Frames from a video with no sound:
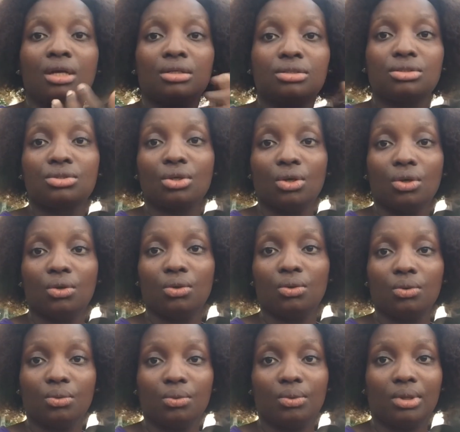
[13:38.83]
So,
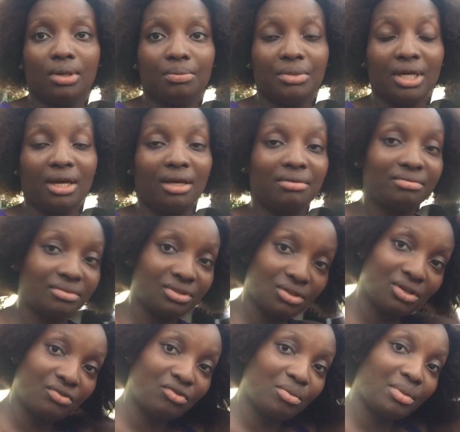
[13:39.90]
yeah.
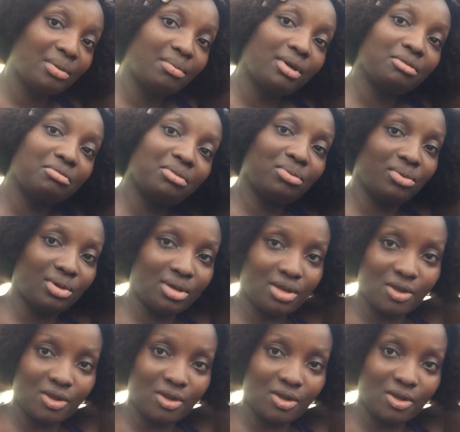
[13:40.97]
Sorry for my mouth, people.